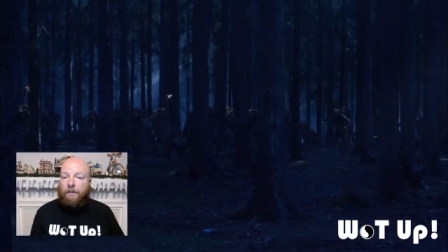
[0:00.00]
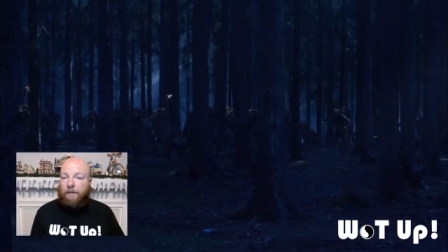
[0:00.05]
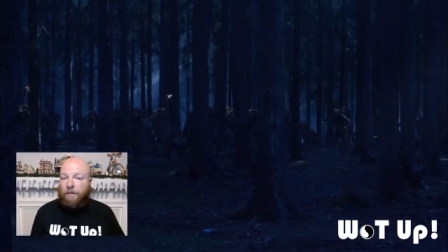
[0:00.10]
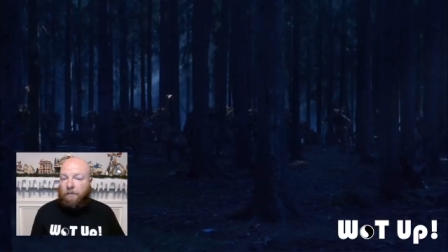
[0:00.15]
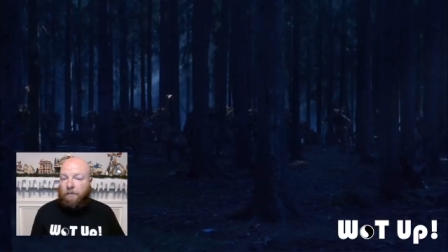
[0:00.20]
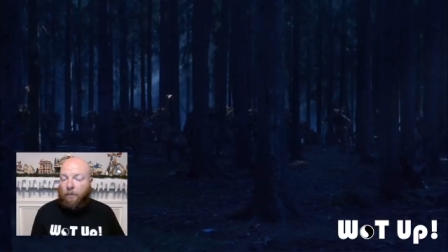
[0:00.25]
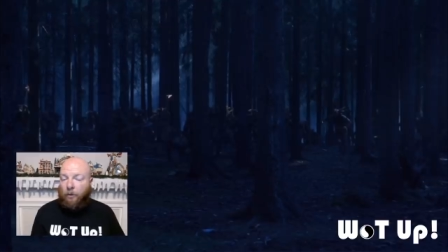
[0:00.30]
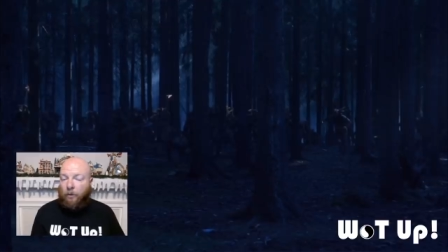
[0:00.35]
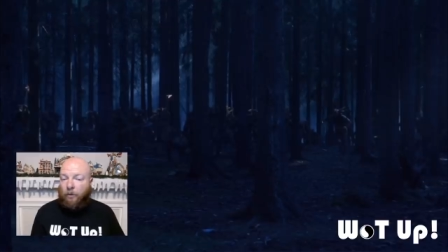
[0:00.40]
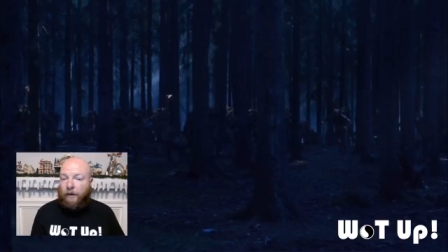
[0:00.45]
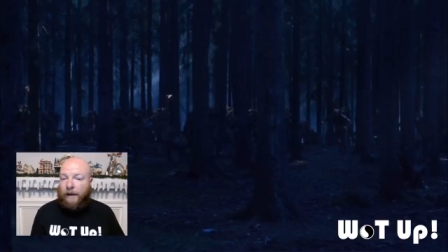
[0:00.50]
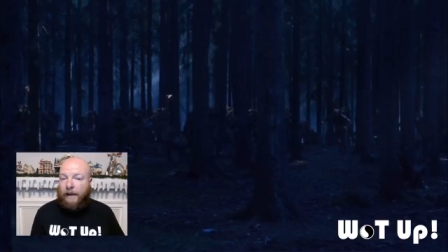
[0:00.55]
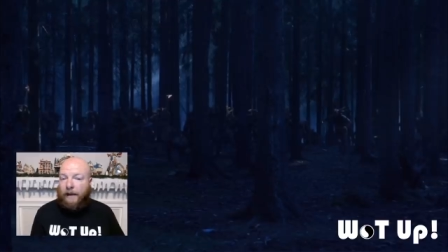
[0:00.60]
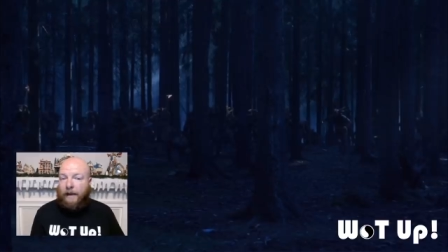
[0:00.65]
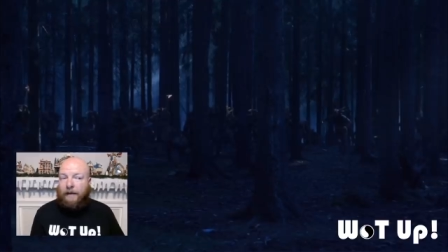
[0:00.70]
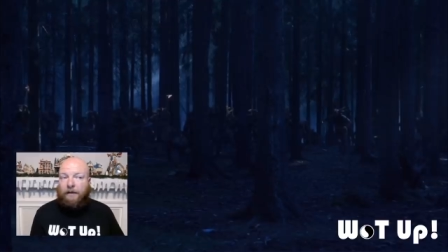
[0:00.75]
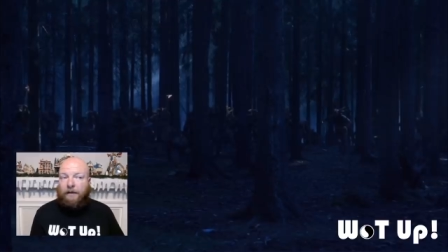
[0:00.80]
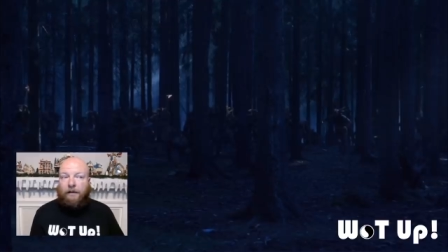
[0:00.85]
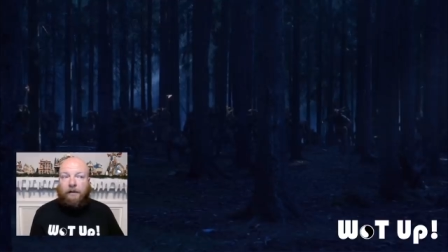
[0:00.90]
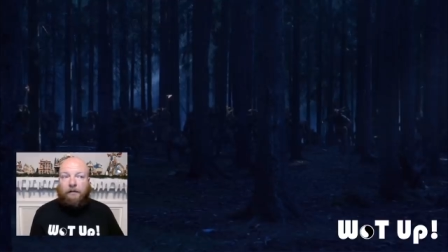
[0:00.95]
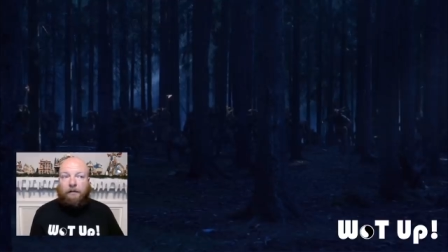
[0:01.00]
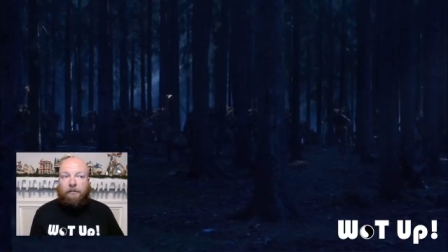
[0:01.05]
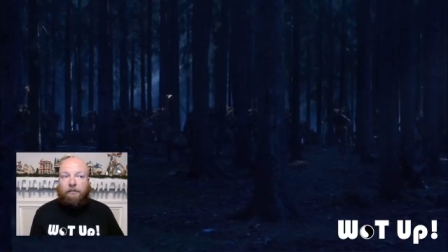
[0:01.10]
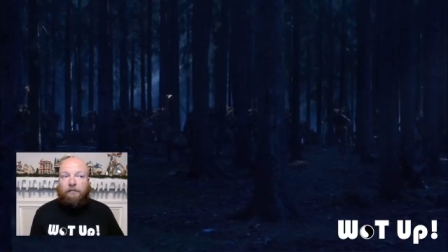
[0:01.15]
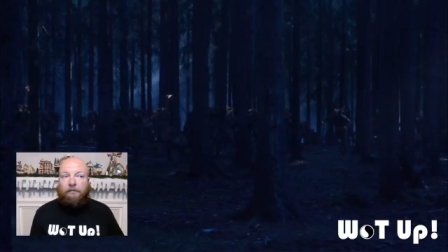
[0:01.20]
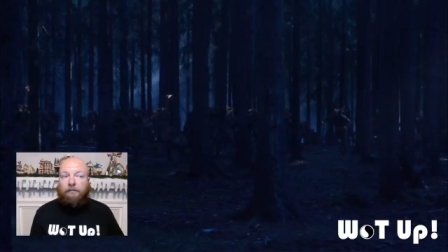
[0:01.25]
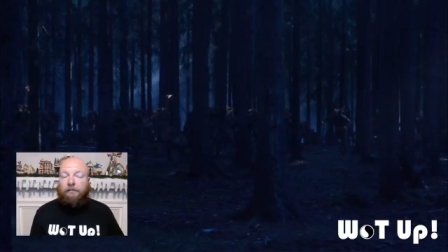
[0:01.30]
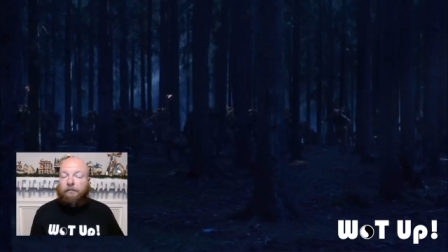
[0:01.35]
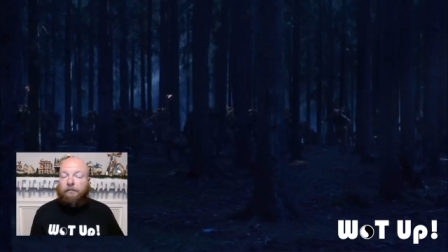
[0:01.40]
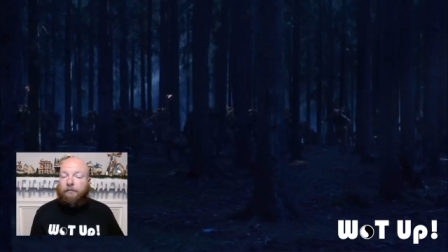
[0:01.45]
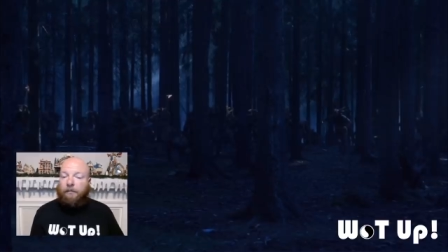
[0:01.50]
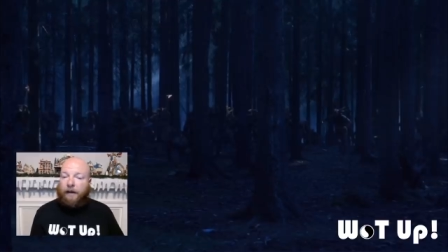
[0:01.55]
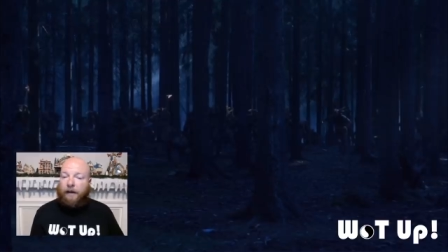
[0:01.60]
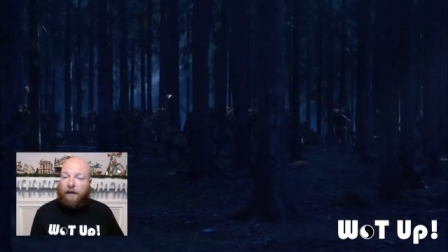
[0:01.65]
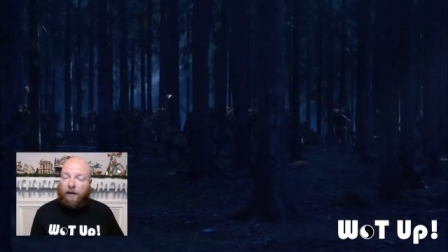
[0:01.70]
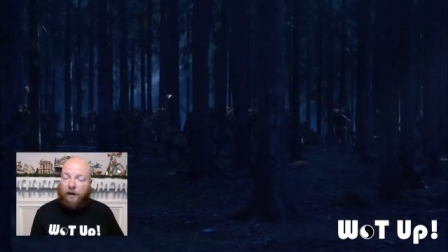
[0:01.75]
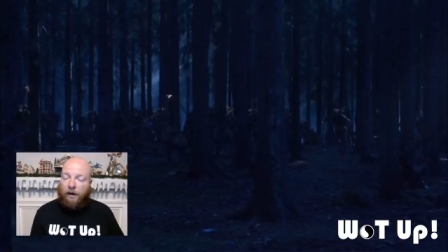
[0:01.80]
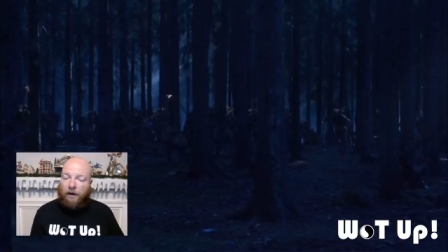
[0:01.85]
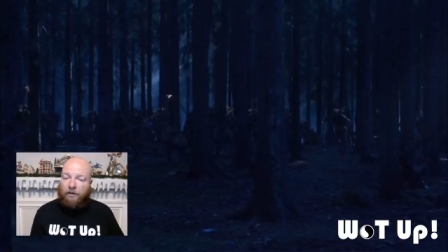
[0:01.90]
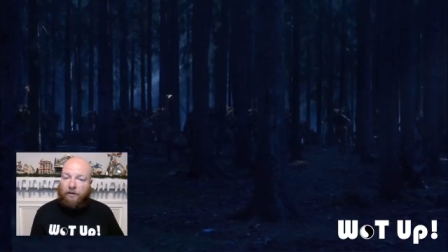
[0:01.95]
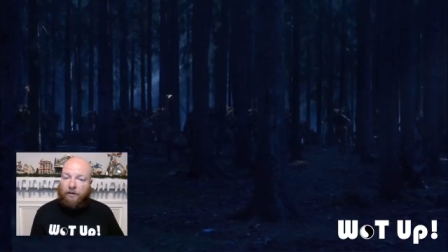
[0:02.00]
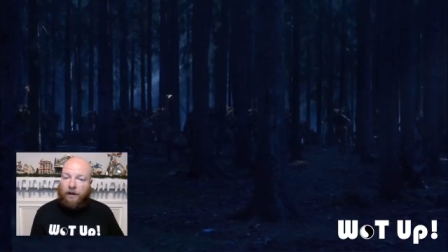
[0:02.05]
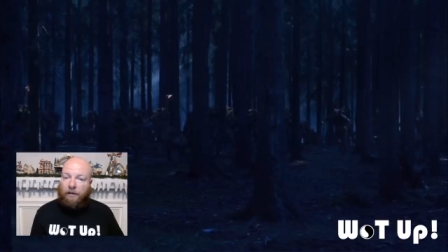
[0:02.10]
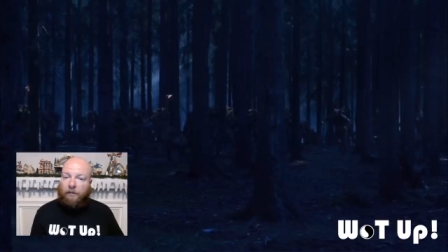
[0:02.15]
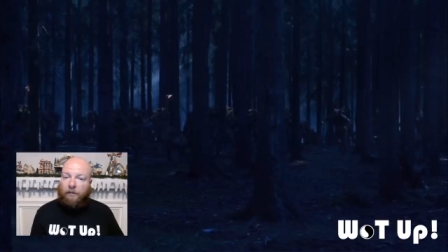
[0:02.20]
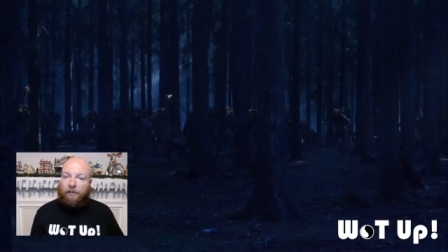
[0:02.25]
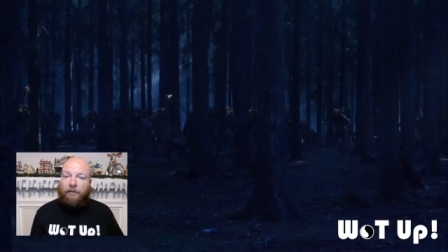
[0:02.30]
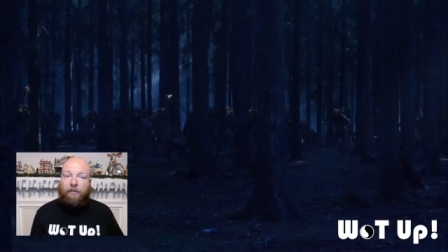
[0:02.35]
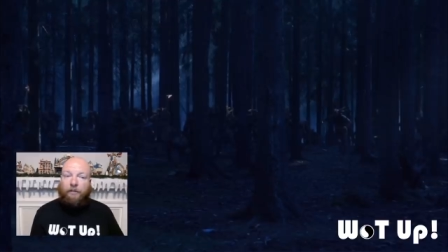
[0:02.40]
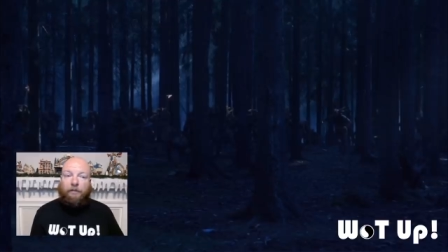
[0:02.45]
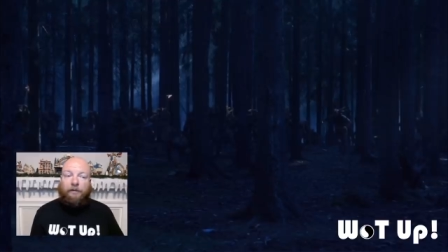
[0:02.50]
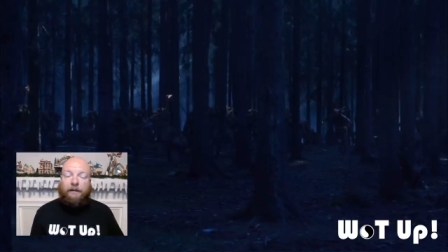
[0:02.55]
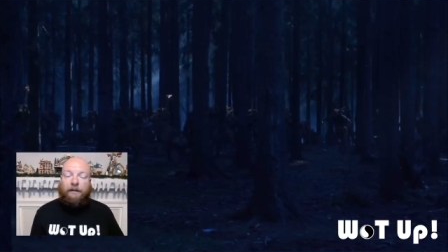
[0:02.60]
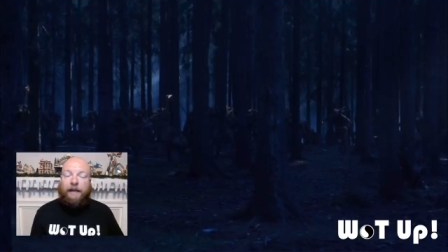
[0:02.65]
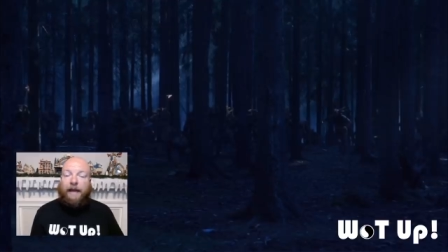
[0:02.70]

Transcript: Moiraine had a hard time with them.